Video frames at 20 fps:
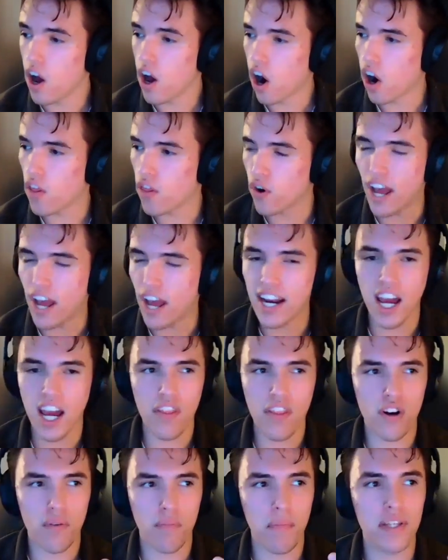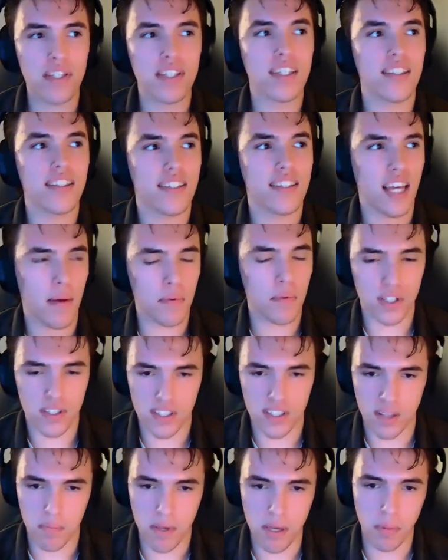are there any other
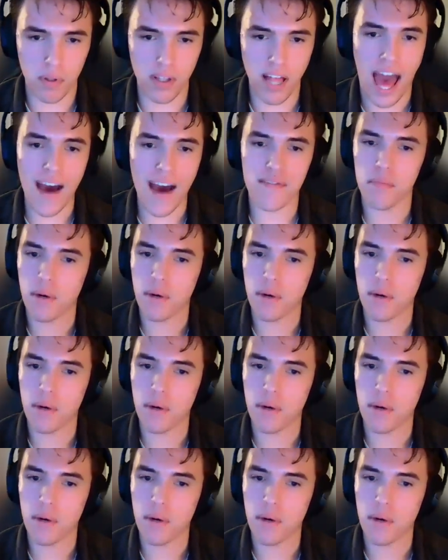misconceptions that people have